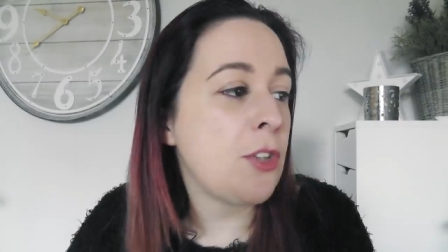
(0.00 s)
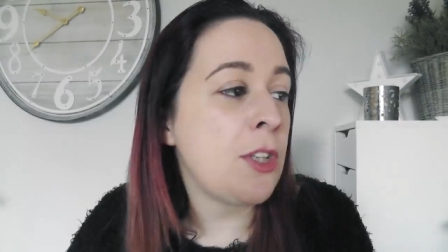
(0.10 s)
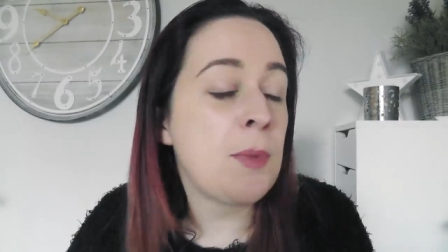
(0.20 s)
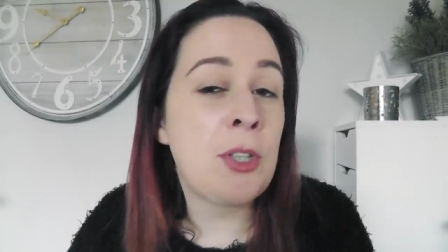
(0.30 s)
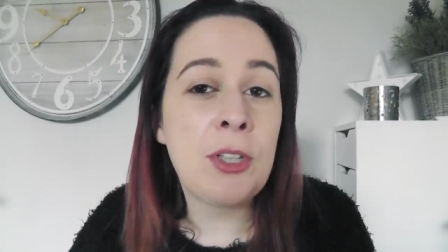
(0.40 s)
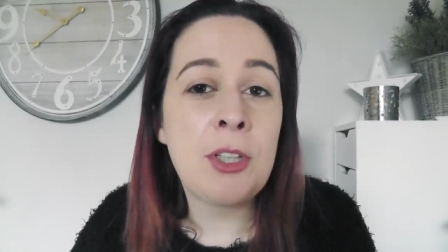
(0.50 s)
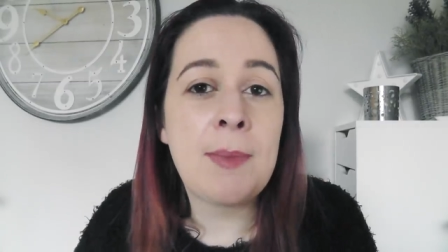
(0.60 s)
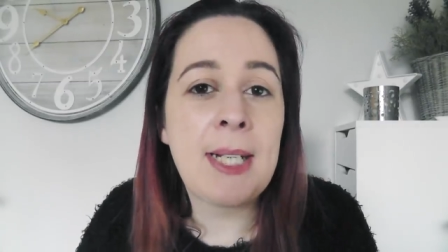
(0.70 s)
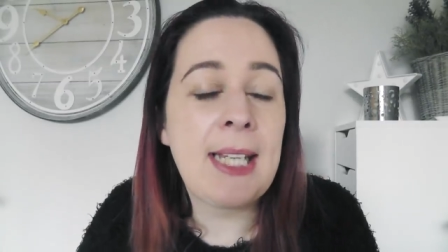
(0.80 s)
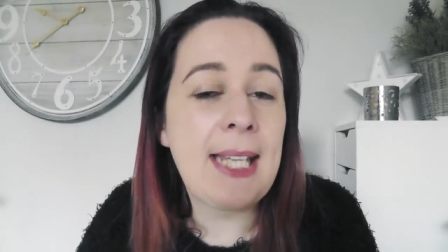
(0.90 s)
So they were going to
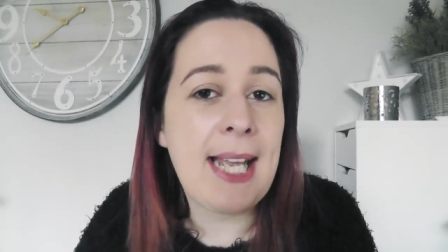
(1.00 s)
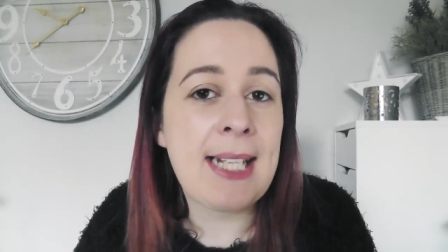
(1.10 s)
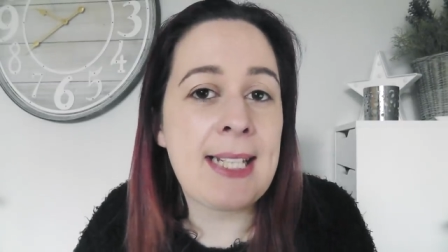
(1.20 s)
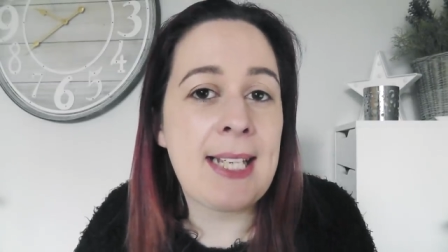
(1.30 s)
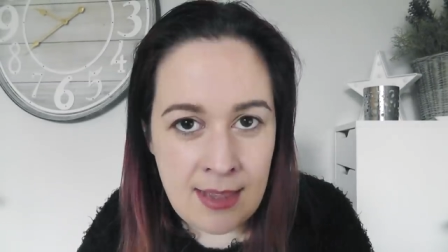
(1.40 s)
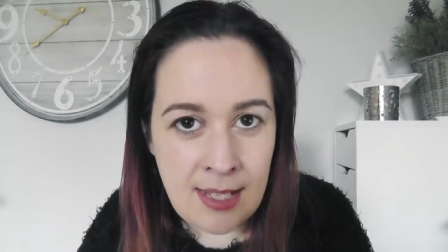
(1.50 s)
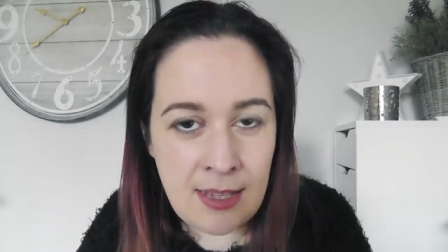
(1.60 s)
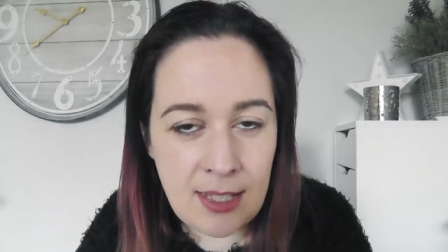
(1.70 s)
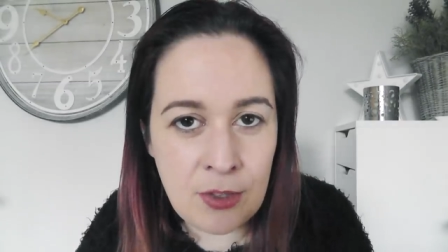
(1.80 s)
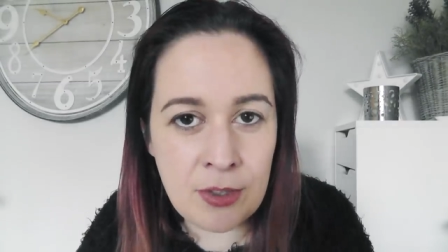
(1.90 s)
come and collect it. And
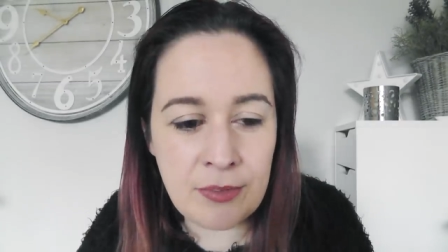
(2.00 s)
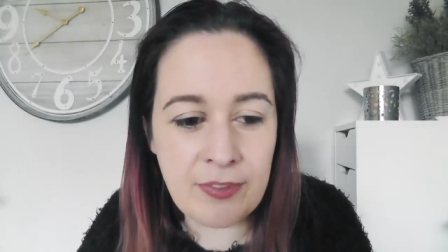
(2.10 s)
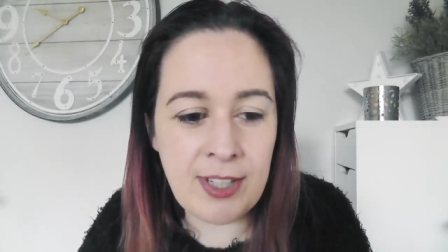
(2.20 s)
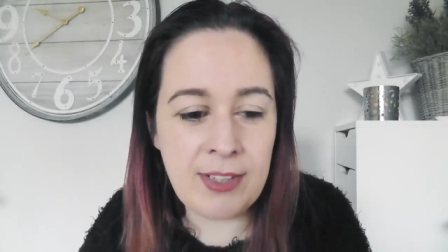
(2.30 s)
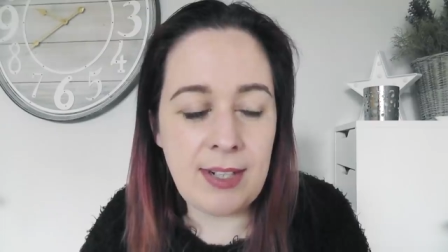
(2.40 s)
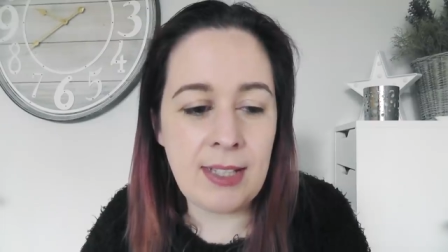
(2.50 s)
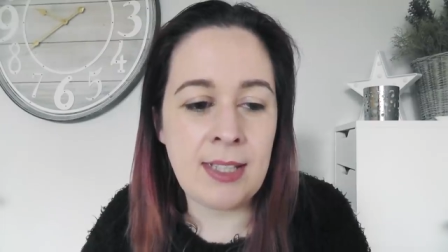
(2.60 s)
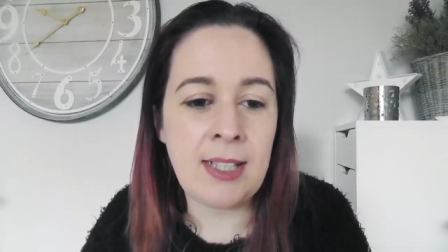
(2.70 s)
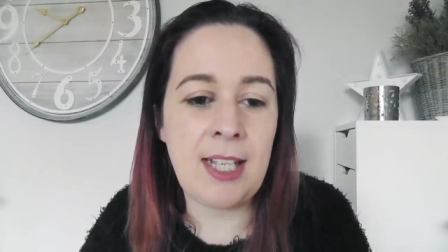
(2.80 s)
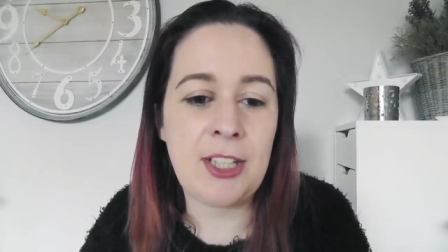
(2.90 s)
then they couldn't figure out
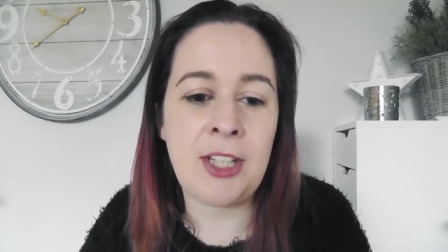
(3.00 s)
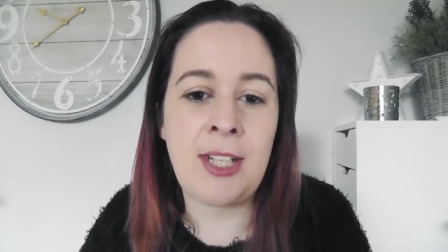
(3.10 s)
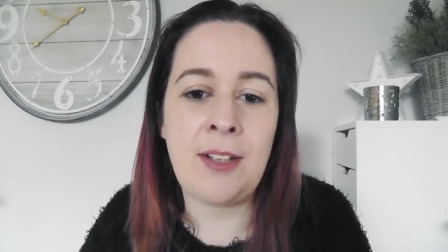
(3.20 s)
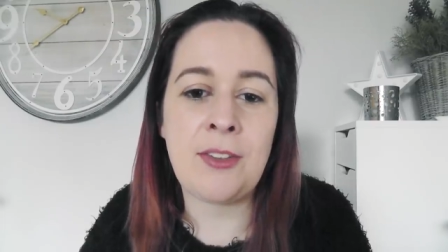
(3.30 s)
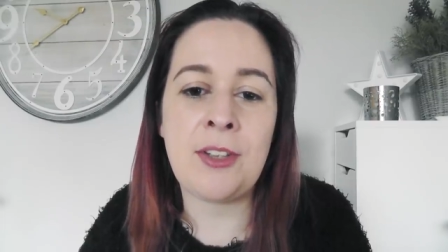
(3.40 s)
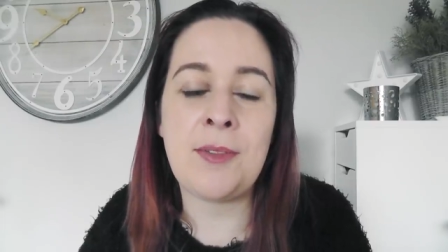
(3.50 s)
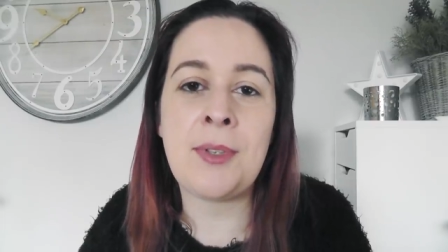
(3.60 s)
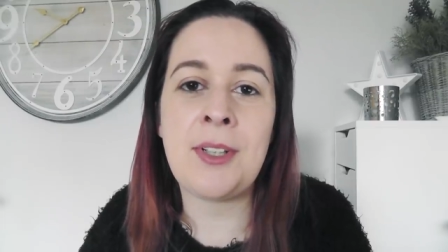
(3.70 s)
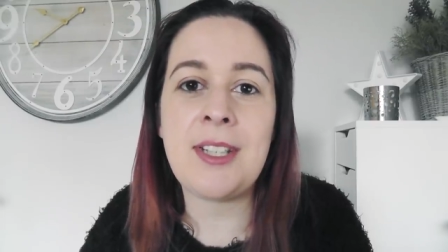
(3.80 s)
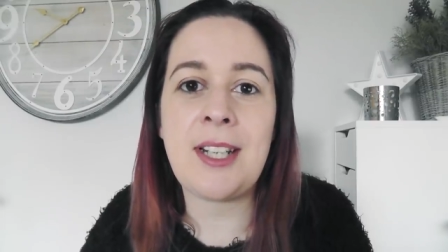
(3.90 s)
the collection out, so they were
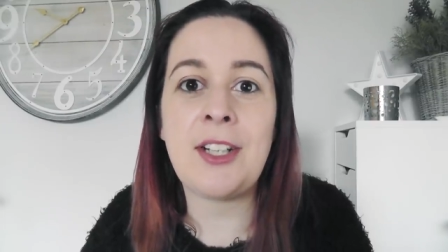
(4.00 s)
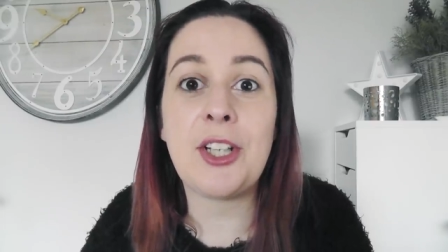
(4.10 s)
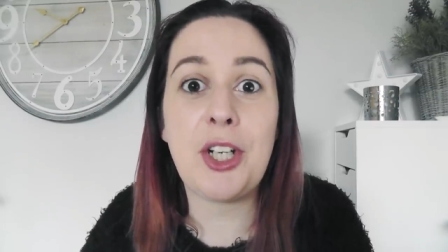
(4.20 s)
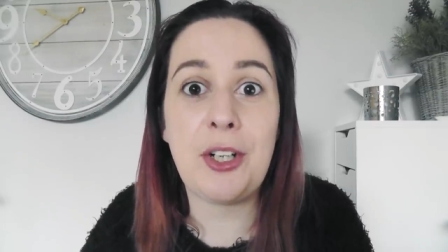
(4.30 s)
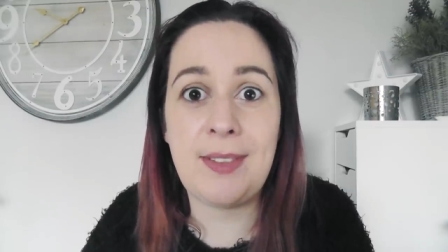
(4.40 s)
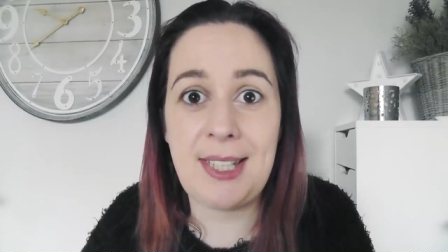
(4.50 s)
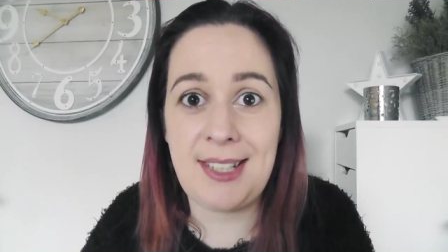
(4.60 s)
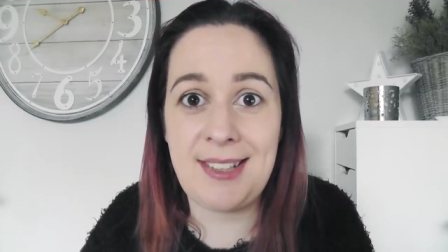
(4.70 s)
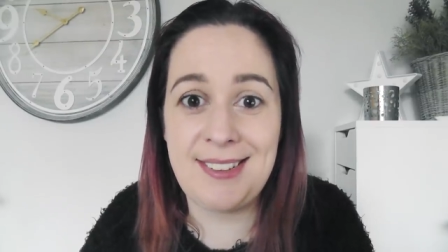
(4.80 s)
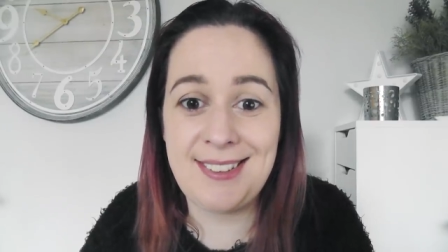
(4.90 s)
going to send a
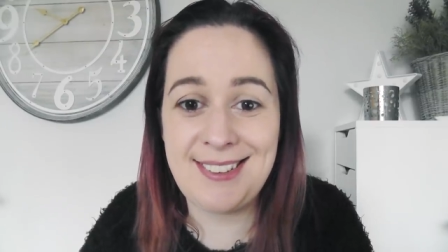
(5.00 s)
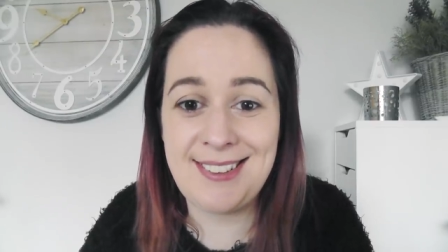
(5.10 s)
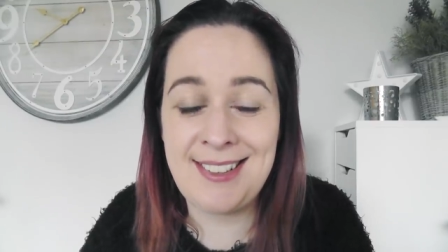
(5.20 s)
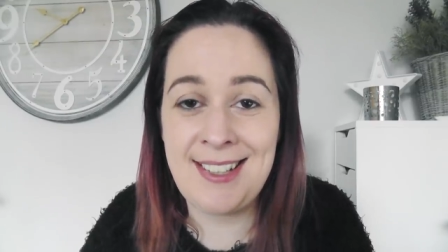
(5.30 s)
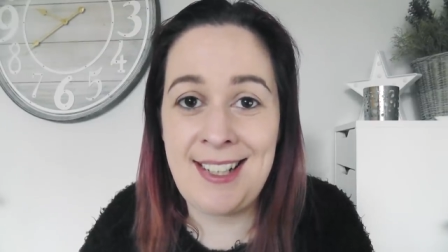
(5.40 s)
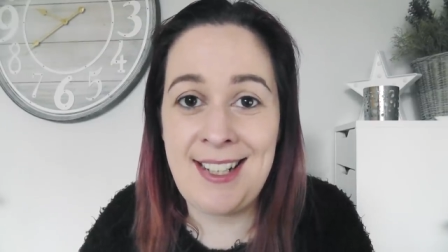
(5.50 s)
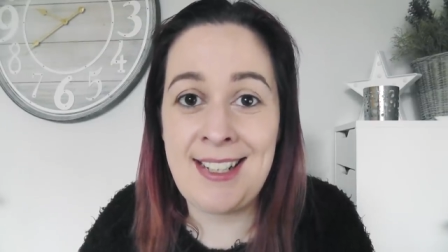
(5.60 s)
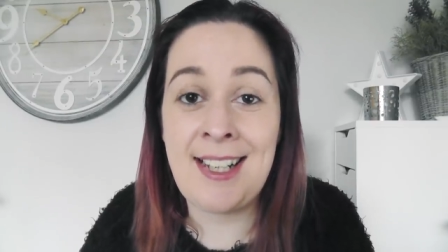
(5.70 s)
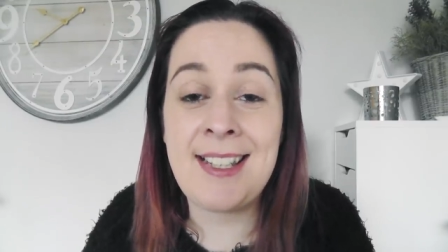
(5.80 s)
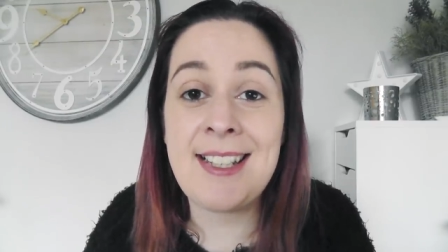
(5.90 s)
courier.
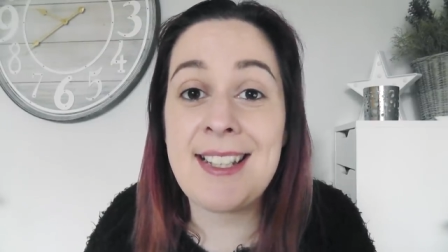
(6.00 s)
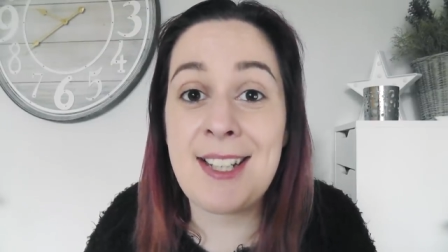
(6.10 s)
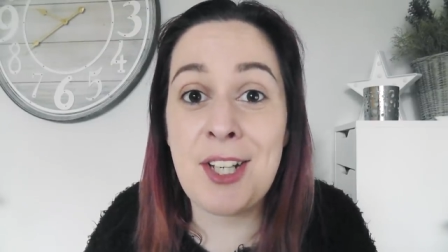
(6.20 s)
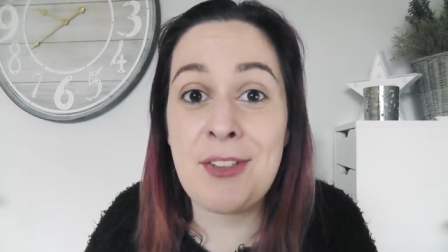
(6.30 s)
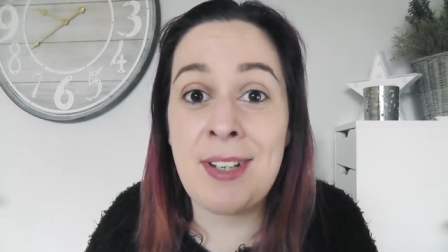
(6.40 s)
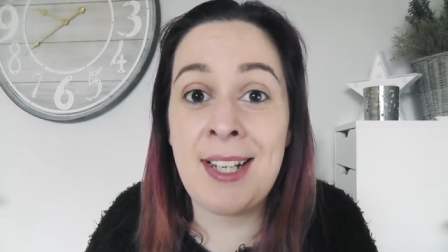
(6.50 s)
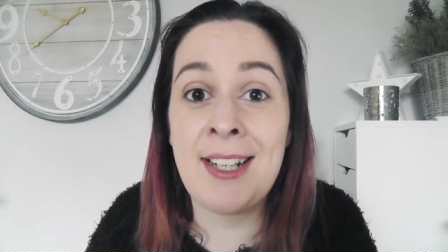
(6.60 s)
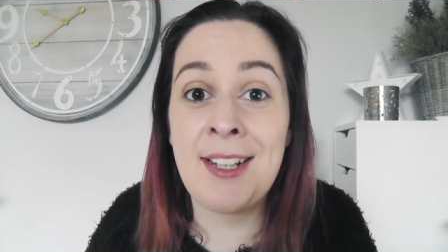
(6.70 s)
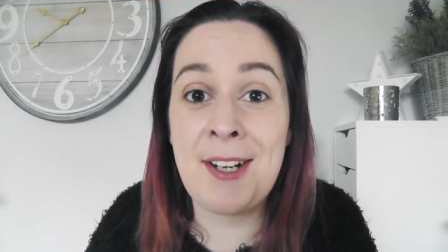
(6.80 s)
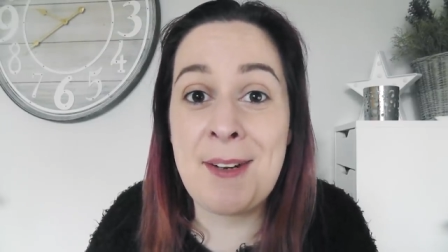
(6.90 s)
Now this starts
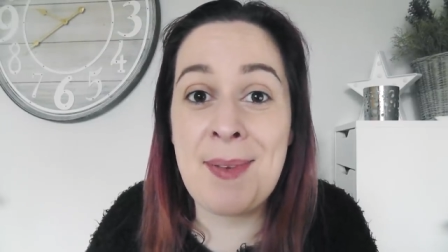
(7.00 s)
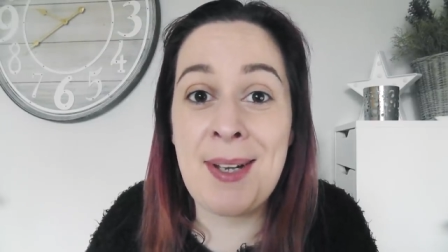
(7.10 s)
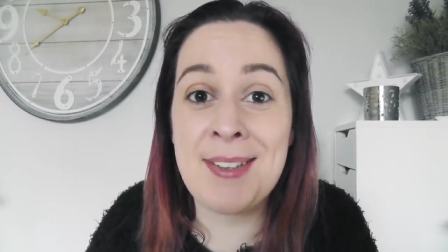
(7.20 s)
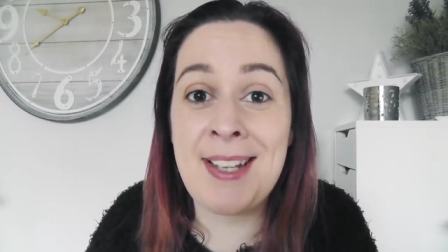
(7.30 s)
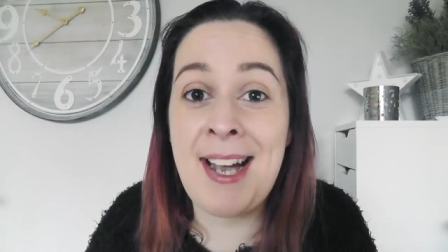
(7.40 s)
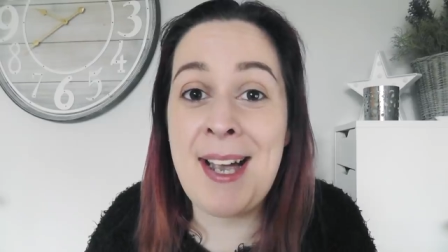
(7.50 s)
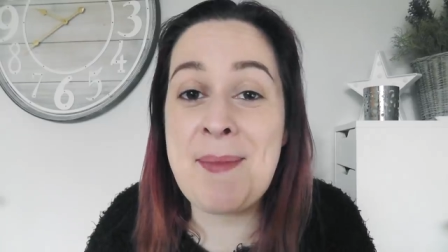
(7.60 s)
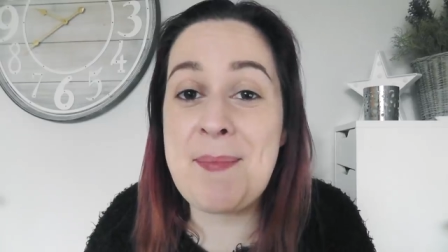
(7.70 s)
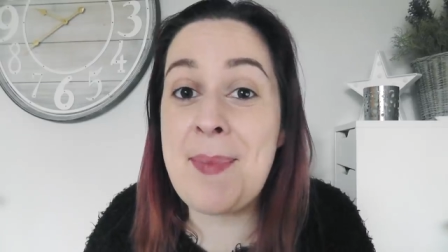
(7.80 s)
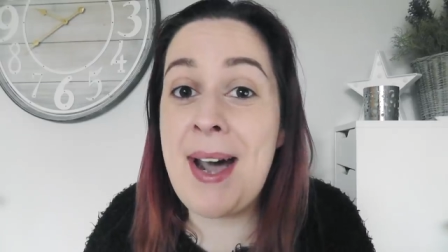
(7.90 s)
ringing alarm bells, I
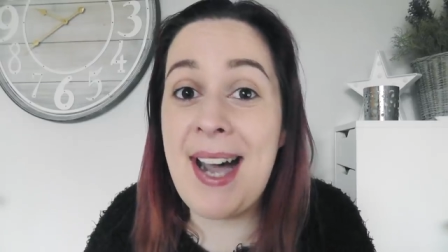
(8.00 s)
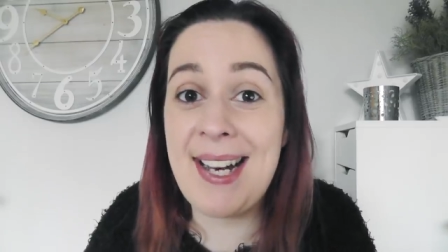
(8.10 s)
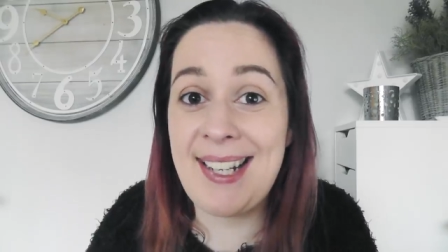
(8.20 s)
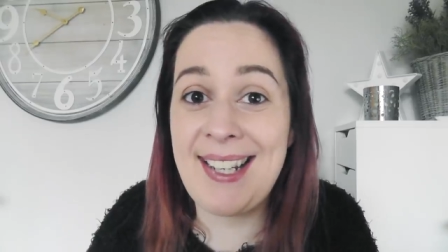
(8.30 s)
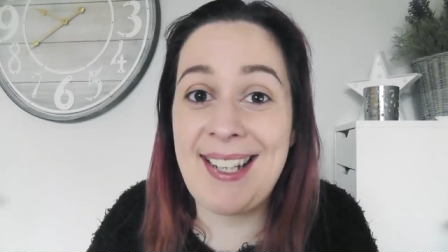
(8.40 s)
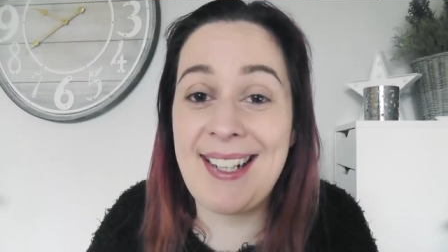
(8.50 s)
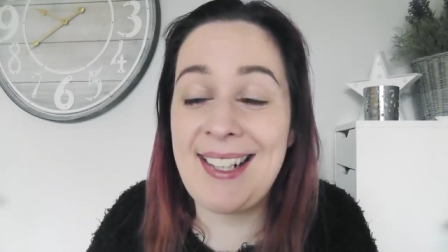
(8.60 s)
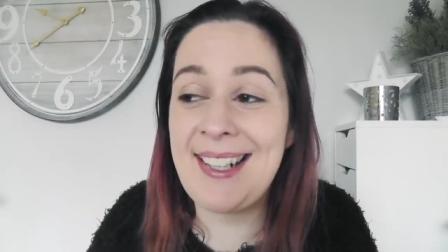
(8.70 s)
am panicking.